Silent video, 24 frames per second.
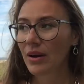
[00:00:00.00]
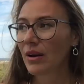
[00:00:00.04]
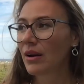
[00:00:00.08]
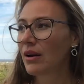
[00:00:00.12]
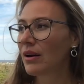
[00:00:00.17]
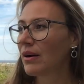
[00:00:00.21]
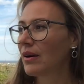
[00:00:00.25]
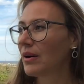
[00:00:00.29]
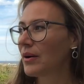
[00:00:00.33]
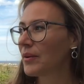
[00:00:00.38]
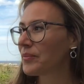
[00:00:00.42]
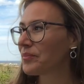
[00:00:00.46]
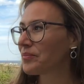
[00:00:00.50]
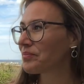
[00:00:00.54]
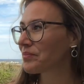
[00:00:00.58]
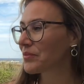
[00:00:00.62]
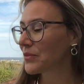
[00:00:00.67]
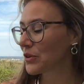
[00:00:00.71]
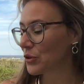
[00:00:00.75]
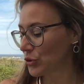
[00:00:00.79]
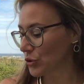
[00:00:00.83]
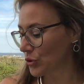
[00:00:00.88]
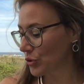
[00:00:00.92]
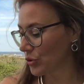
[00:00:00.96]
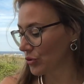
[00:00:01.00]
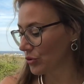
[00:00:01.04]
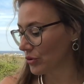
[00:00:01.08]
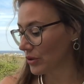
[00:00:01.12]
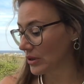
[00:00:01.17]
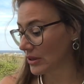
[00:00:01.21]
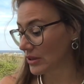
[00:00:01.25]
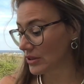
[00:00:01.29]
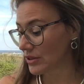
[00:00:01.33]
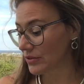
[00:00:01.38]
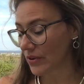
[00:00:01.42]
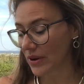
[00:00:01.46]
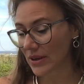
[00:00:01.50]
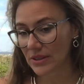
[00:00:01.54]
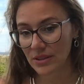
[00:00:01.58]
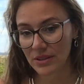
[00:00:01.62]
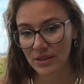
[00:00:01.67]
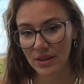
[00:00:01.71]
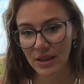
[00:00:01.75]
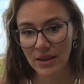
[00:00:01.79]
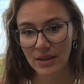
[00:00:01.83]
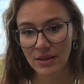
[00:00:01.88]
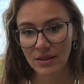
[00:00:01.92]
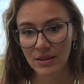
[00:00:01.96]
So it is
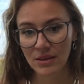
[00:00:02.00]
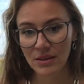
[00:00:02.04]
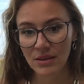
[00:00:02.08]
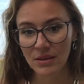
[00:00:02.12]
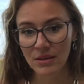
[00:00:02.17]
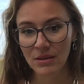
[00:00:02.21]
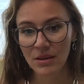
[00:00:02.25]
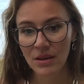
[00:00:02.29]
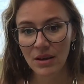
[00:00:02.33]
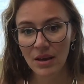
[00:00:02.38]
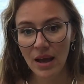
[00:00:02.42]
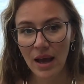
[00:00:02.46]
fascinating.